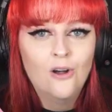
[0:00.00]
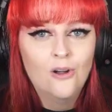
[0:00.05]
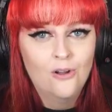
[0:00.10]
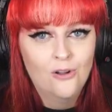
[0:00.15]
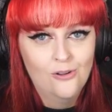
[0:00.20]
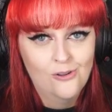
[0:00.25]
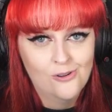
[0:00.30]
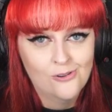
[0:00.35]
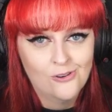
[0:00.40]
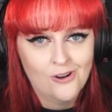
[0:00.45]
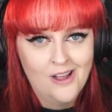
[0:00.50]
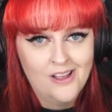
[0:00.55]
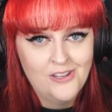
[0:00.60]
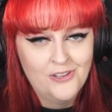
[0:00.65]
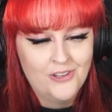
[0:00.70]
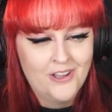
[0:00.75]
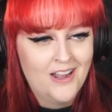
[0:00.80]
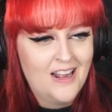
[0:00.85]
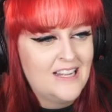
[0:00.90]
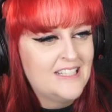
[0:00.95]
Alright you
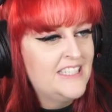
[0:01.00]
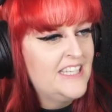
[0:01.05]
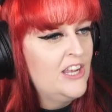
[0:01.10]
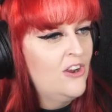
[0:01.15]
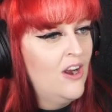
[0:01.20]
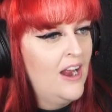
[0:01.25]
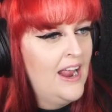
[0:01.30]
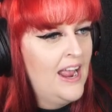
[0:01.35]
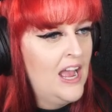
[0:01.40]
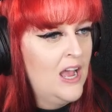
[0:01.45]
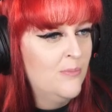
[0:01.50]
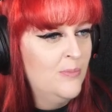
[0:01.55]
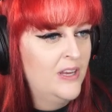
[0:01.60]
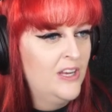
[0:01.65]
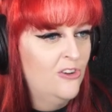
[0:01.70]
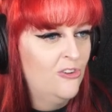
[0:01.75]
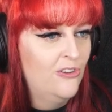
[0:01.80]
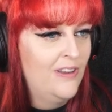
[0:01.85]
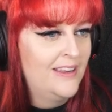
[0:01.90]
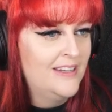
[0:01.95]
guys, here I am in
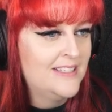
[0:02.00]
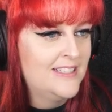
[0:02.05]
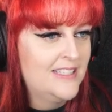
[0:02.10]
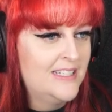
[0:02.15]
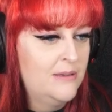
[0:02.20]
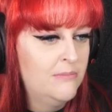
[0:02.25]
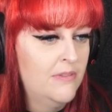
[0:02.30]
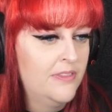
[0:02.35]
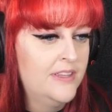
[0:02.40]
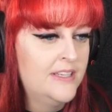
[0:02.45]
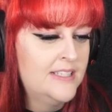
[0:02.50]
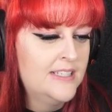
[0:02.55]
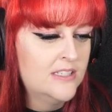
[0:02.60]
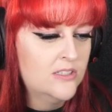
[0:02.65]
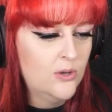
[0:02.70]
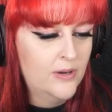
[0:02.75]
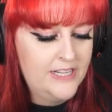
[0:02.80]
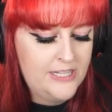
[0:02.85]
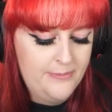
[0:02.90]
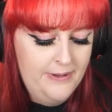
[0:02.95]
Create a Sim. This is
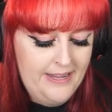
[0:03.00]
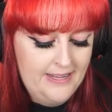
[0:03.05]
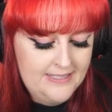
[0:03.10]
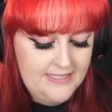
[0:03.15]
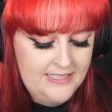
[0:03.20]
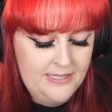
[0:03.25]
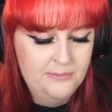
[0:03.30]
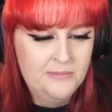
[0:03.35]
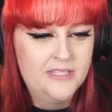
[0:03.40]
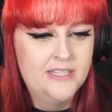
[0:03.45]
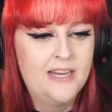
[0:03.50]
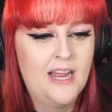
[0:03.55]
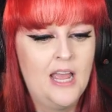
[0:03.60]
going to be our sim today